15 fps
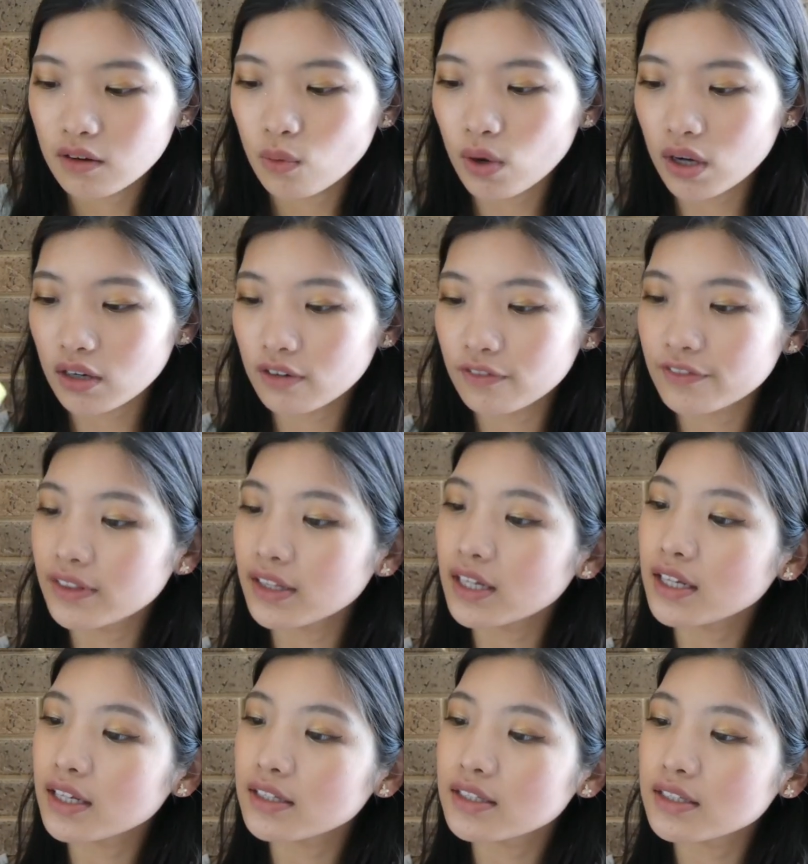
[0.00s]
one of
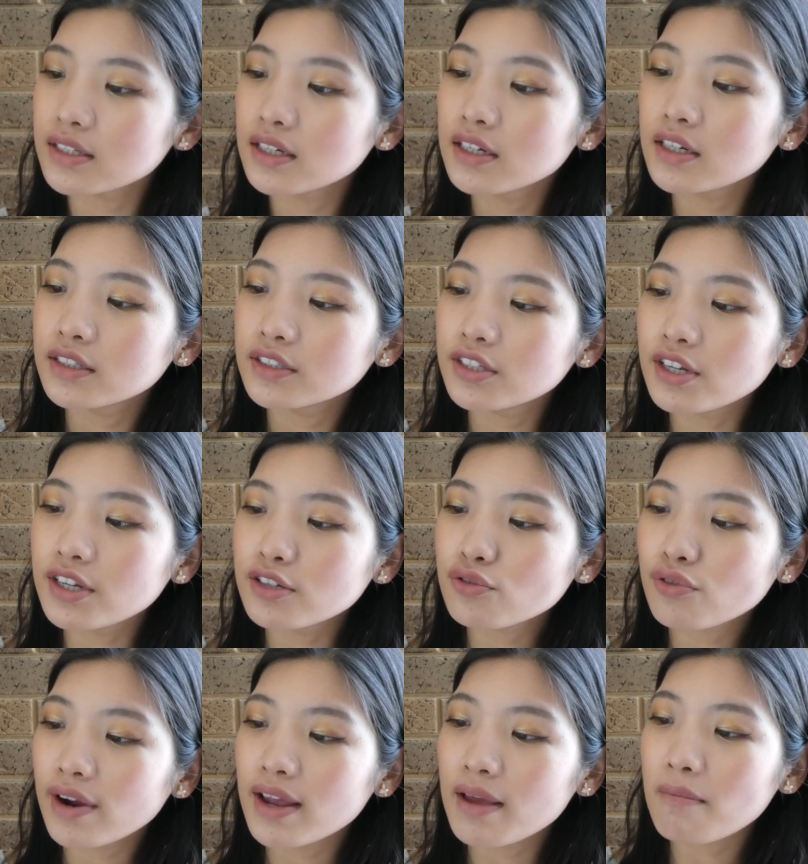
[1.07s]
these tea
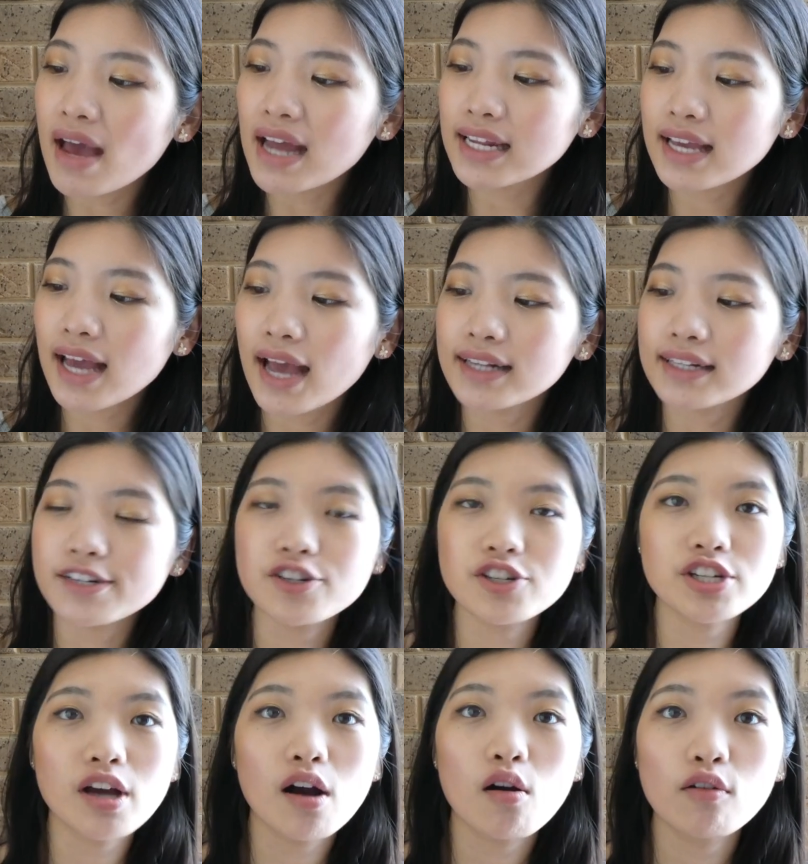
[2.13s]
tree medicated
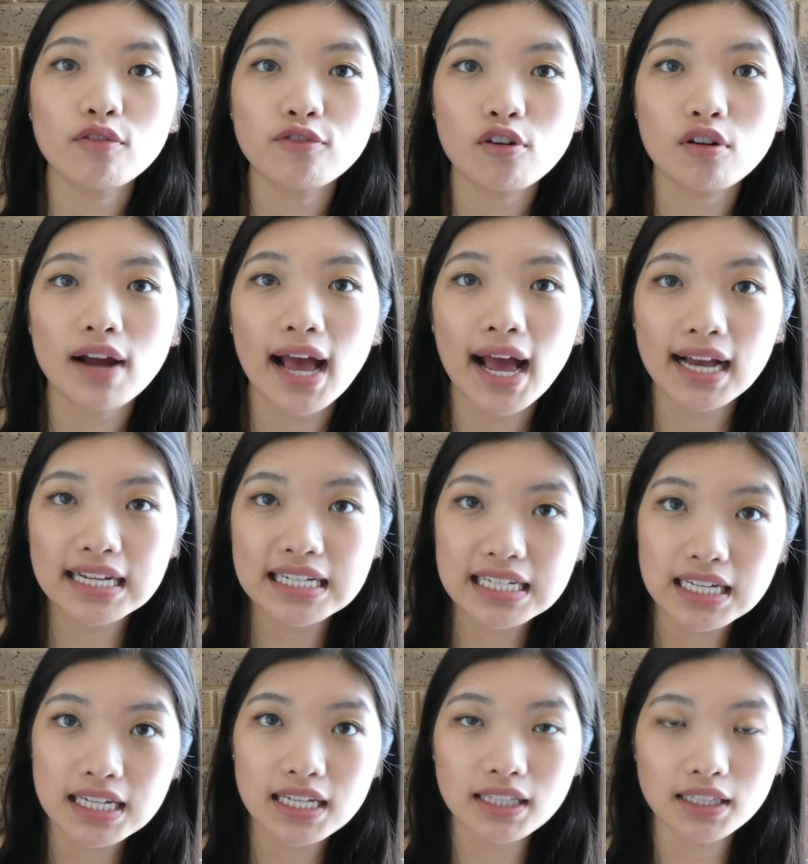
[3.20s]
gel for
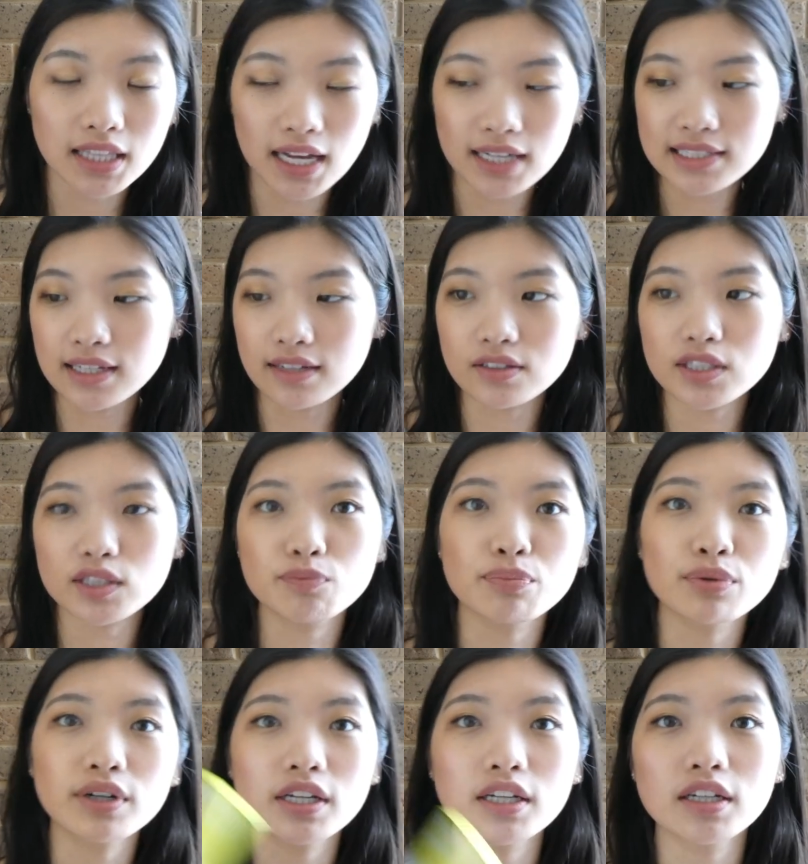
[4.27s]
acne. That sounds
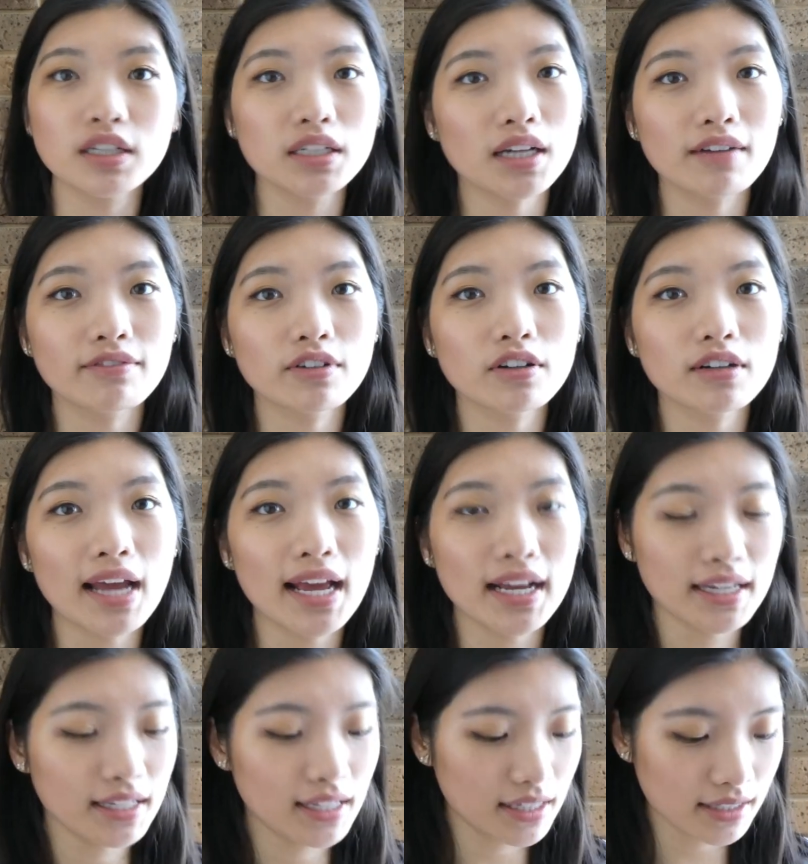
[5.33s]
pretty good. I've got
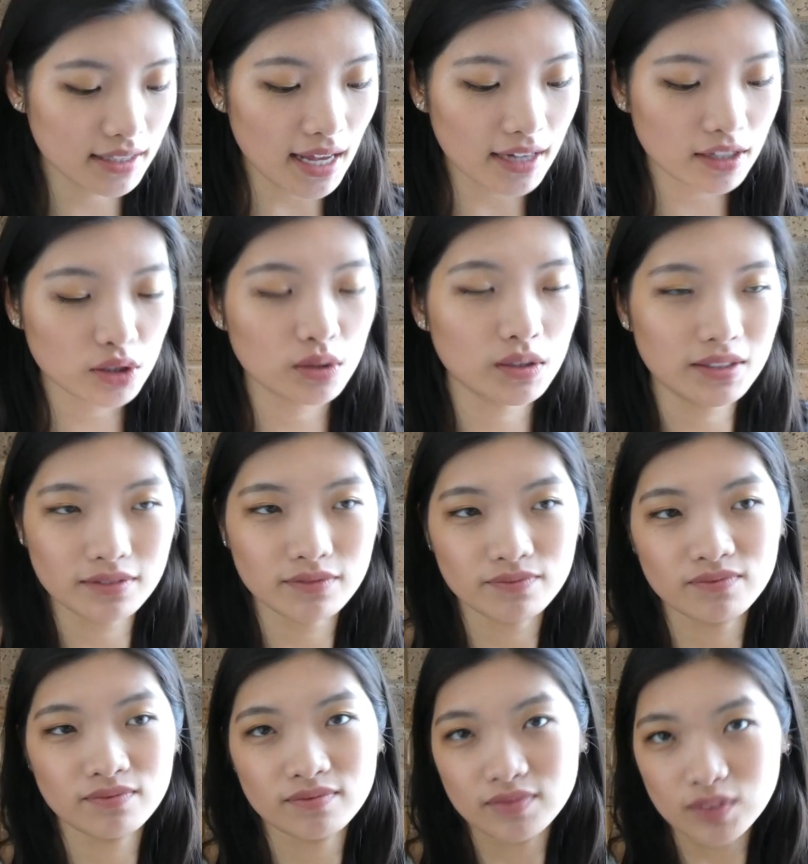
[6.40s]
acne's actually
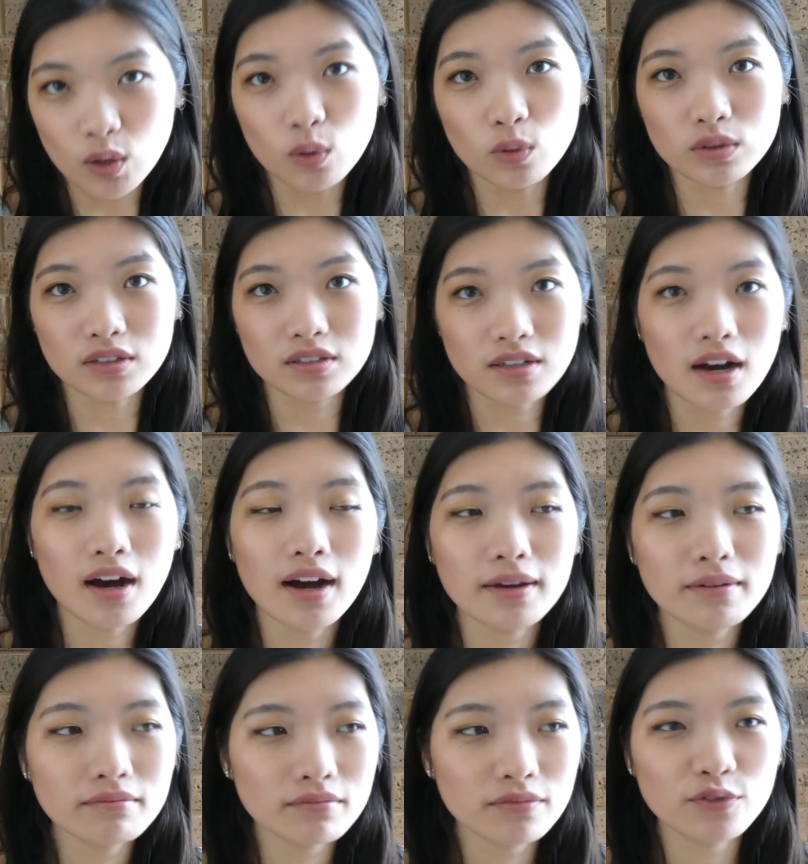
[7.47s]
all the
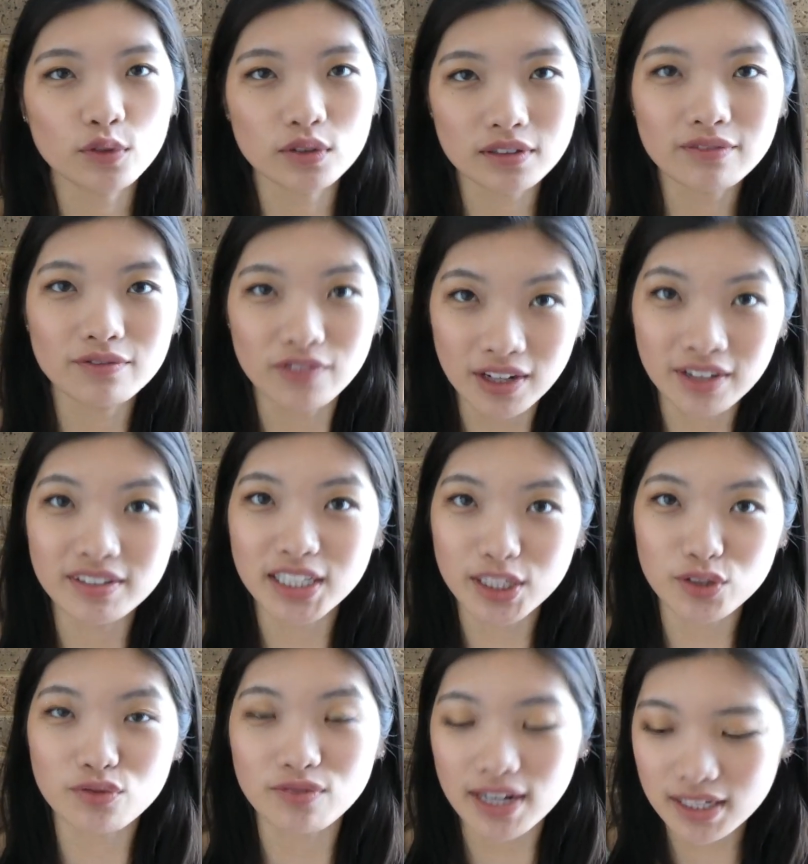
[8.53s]
time for
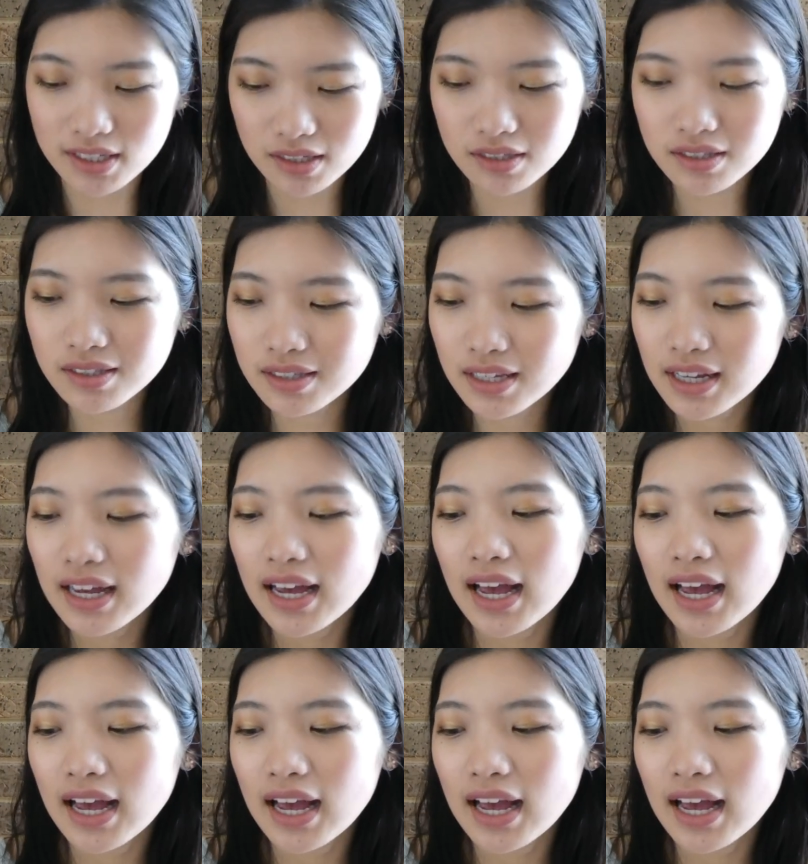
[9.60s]
various reasons.